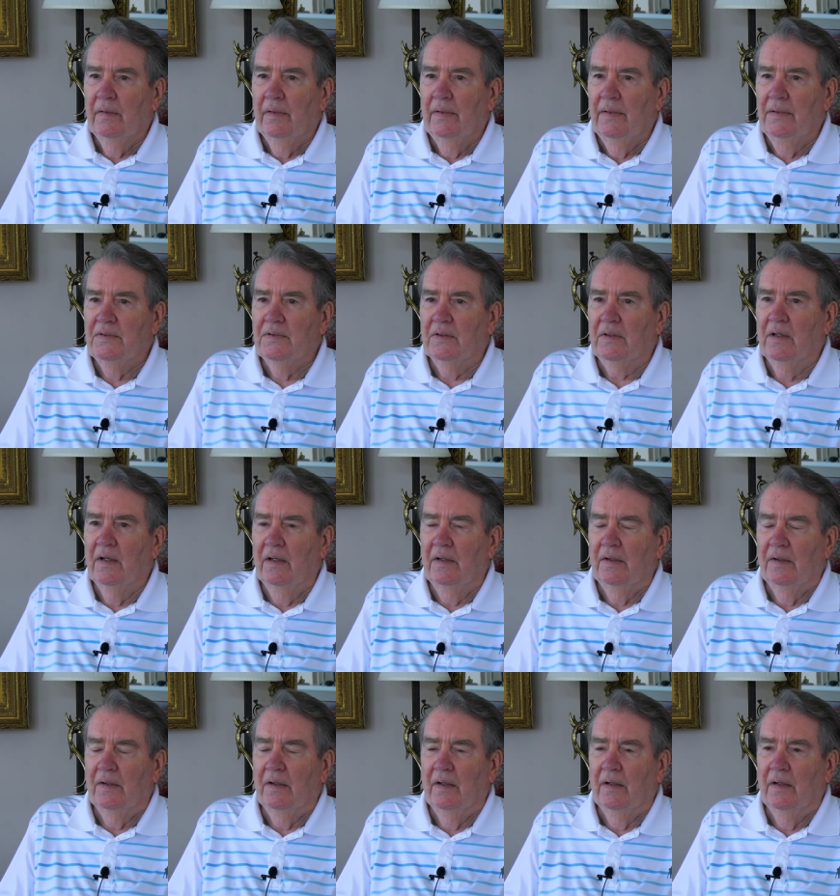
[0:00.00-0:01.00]
He's the
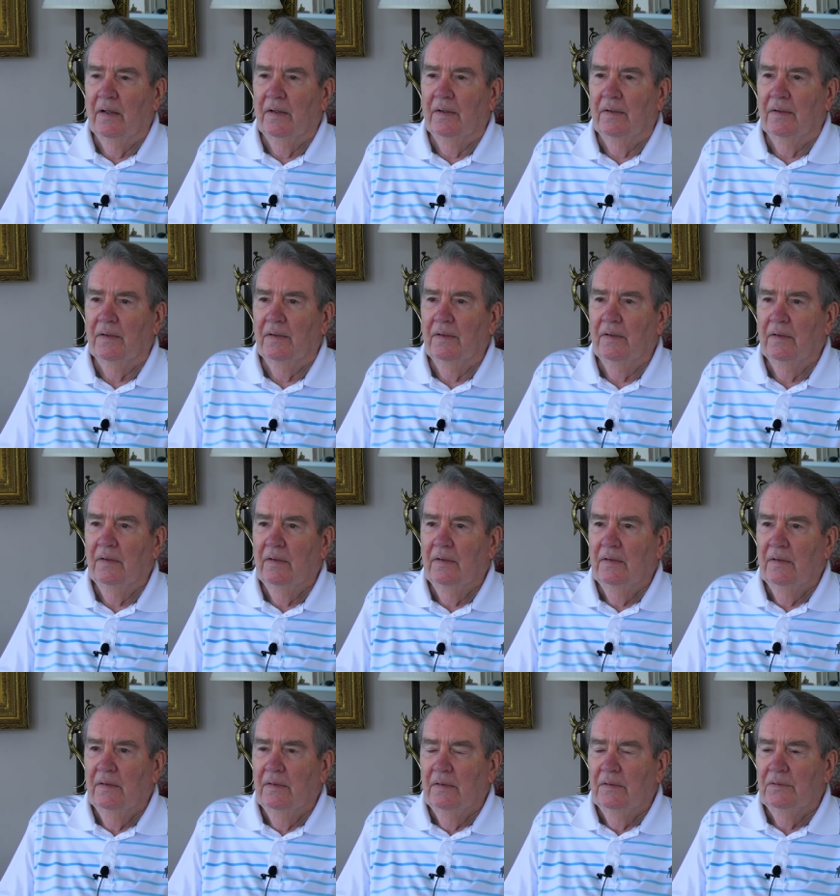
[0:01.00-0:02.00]
kind of guy that
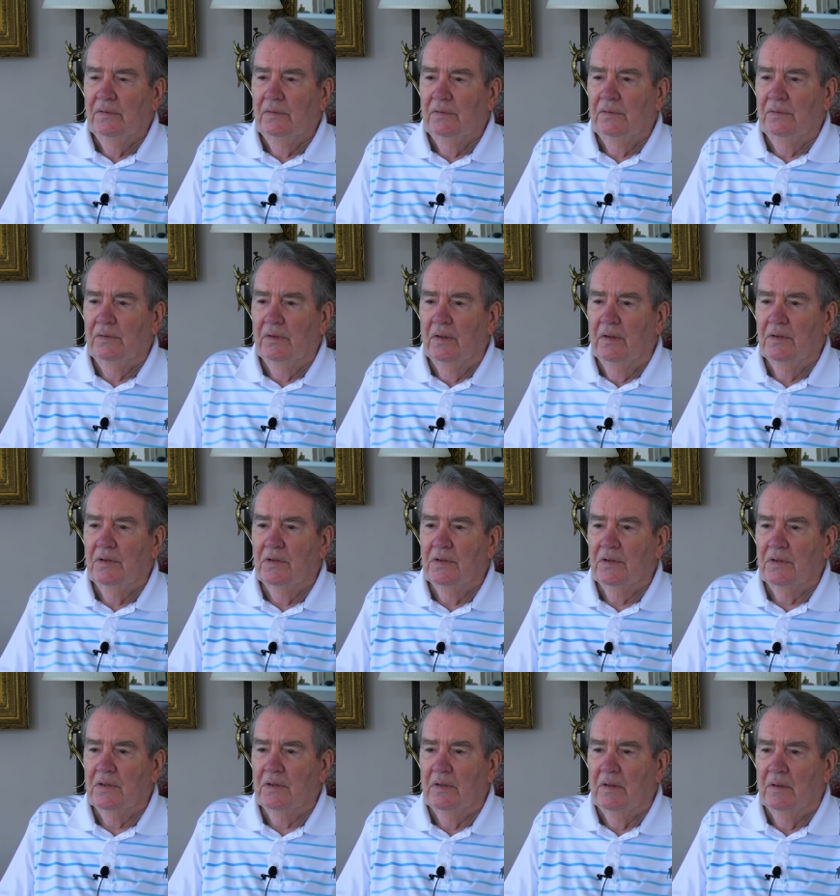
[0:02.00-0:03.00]

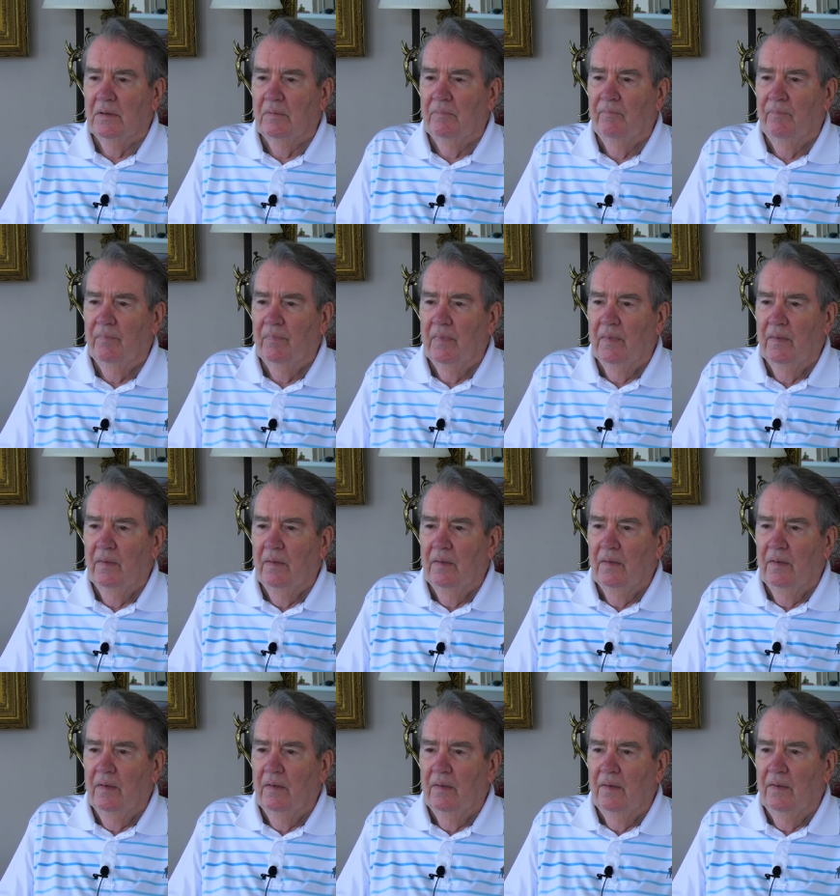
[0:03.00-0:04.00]
judges uh,
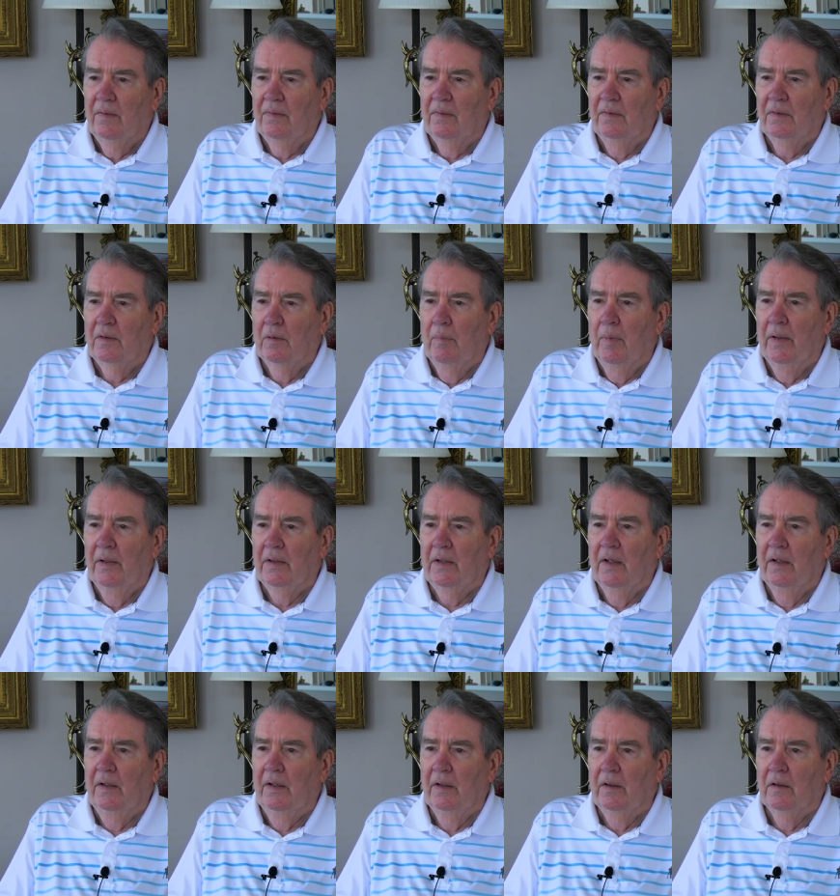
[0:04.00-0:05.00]
think about
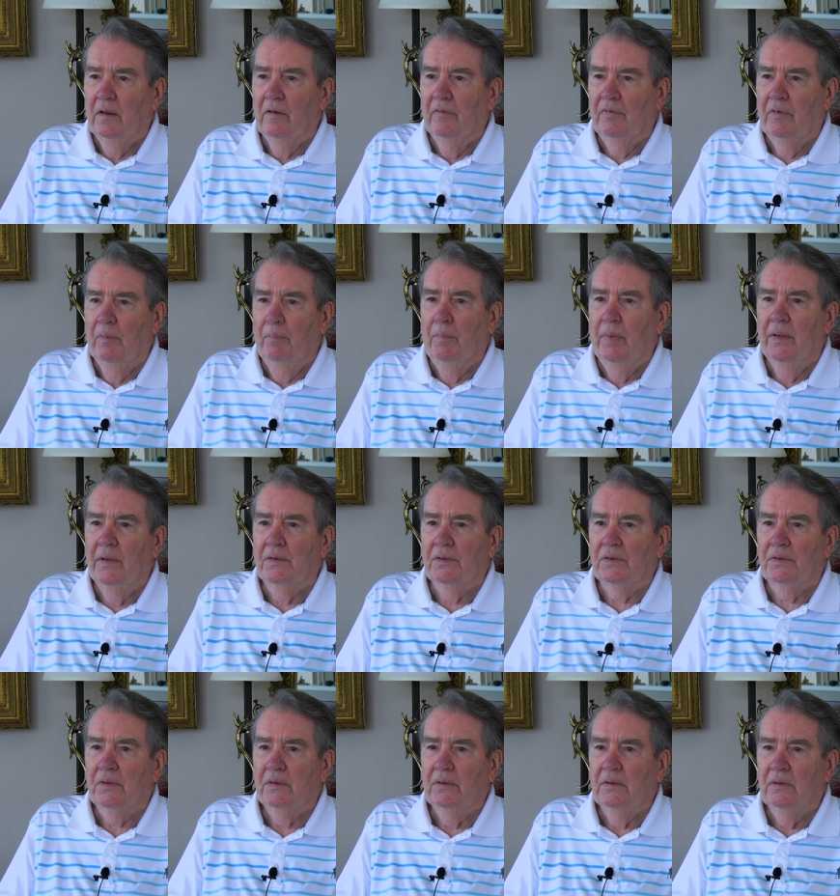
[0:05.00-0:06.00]
getting off the
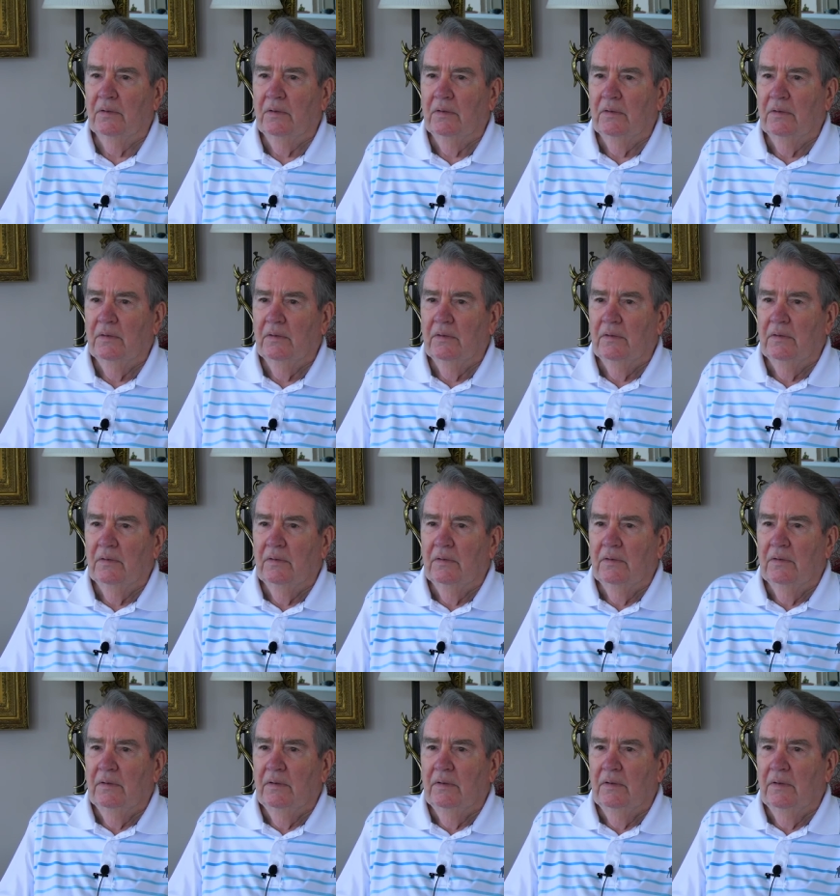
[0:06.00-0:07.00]
bench
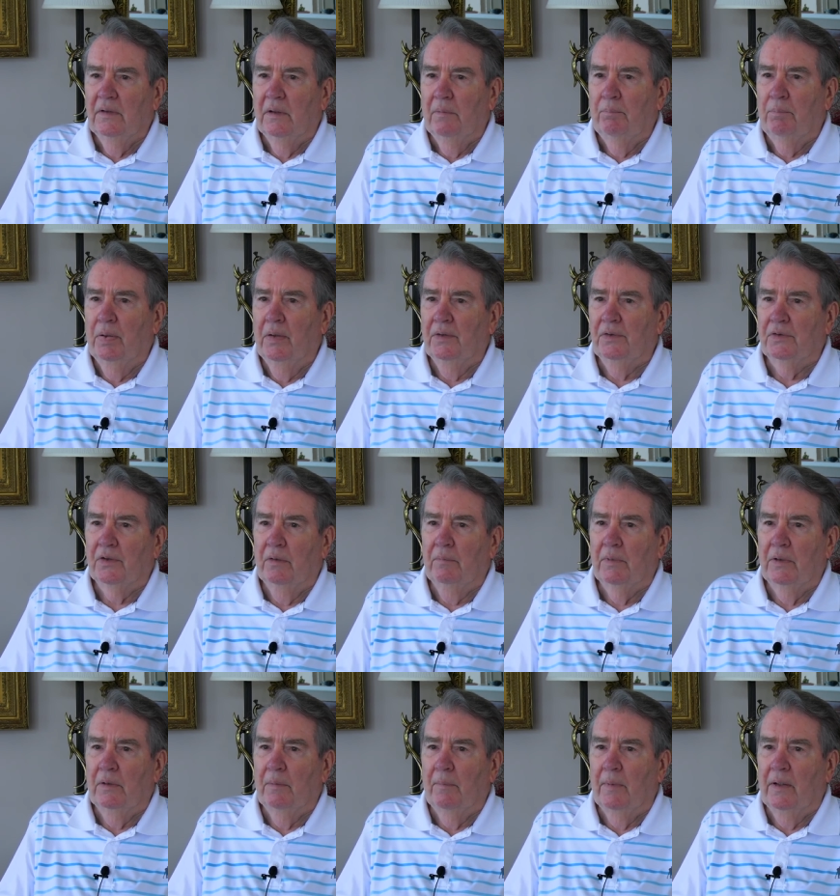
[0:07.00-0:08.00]
and punching him
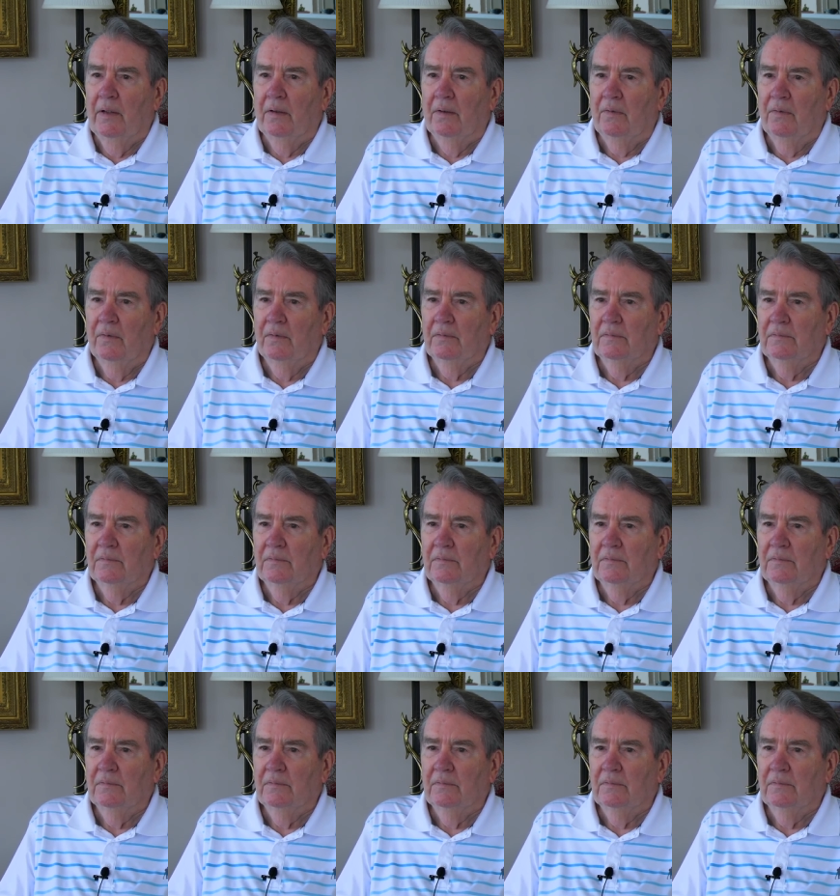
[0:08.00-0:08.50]
in the mouth.